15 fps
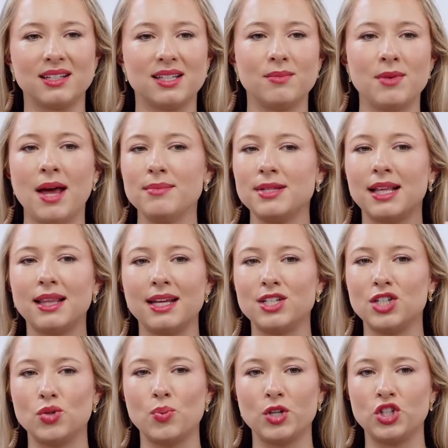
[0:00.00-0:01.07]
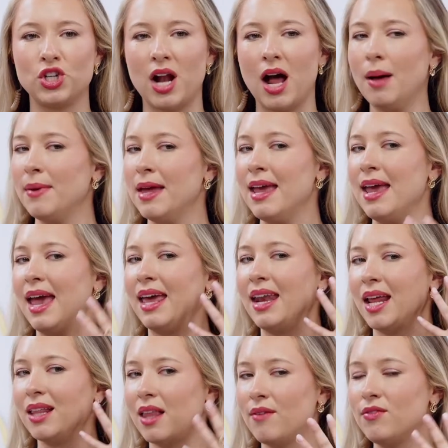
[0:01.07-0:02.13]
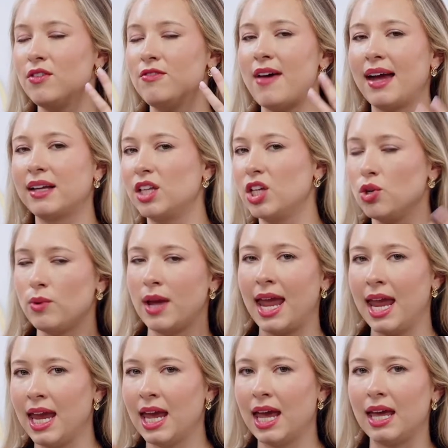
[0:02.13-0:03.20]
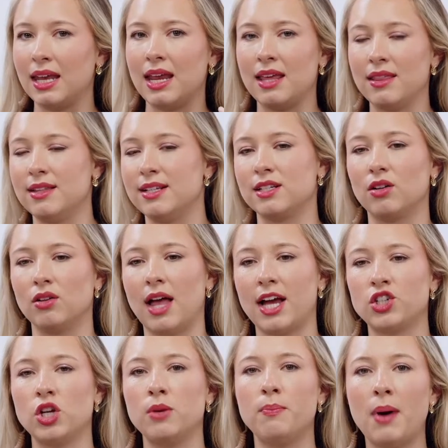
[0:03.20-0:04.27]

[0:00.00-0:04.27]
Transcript: Sometimes I like to switch it up, and I love the fact that you can in this collection.